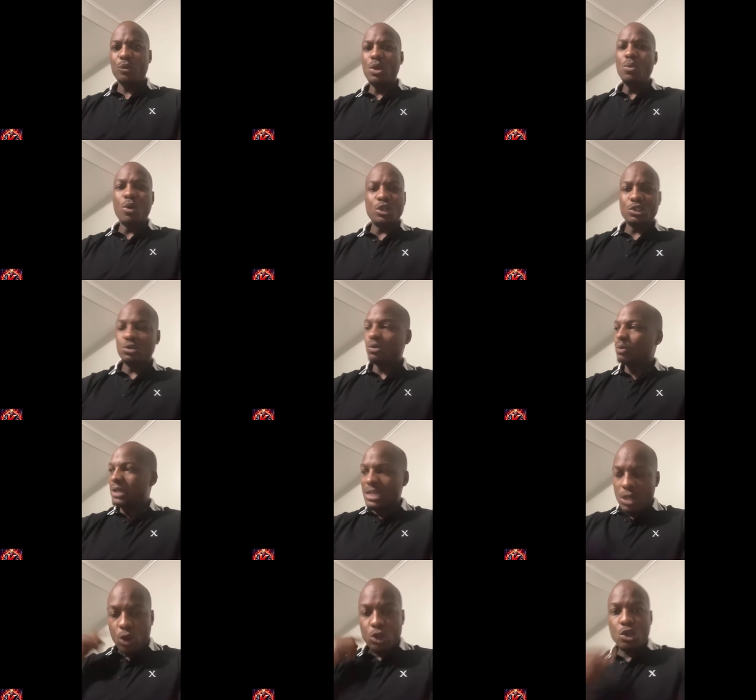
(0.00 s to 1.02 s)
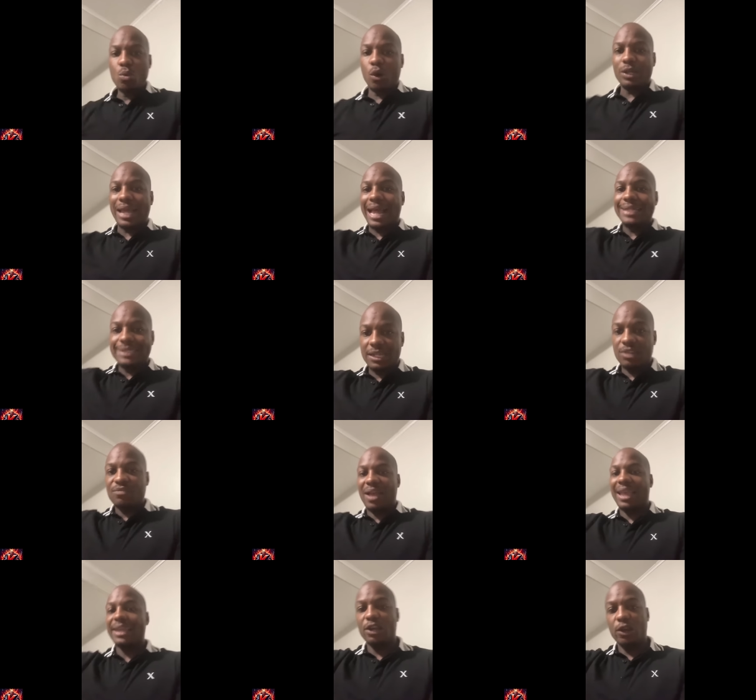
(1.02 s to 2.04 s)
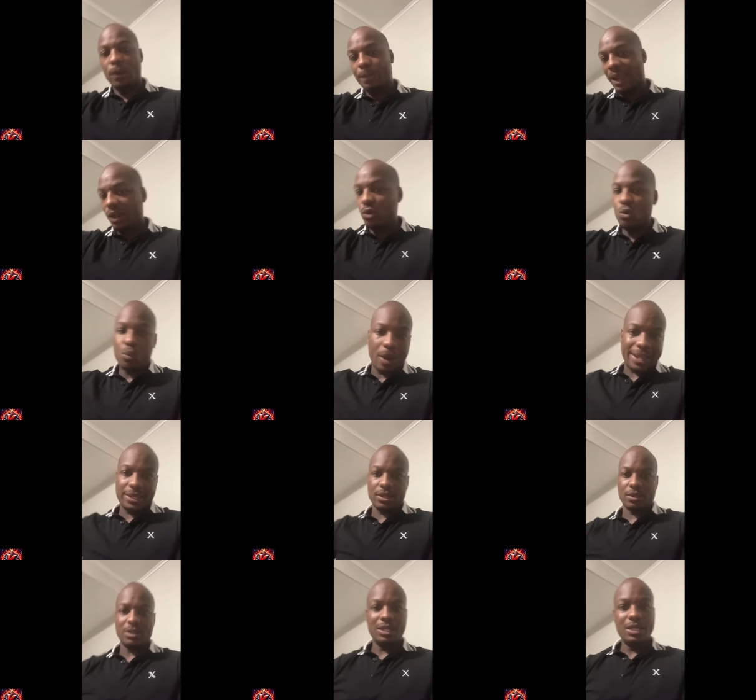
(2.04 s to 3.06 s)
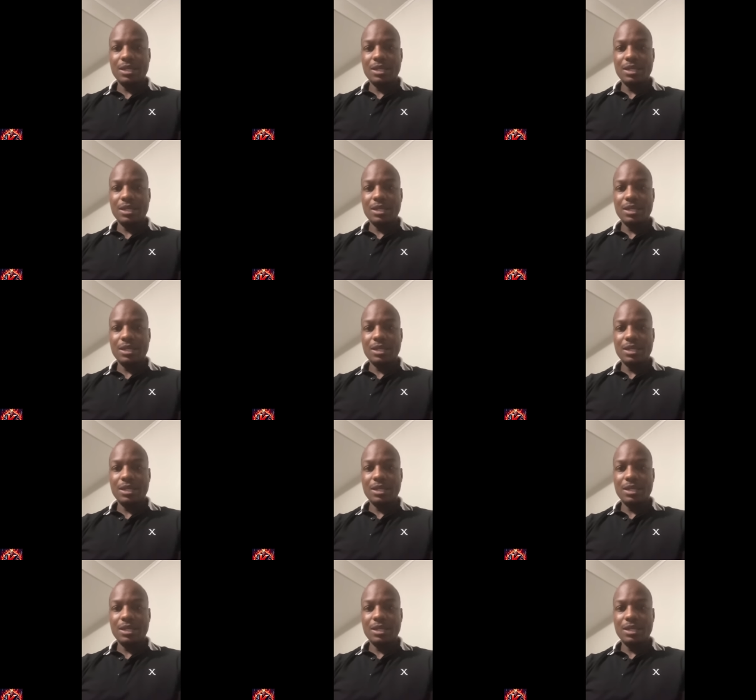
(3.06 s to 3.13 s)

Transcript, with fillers: We want you, we know you want to identify everybody who right here.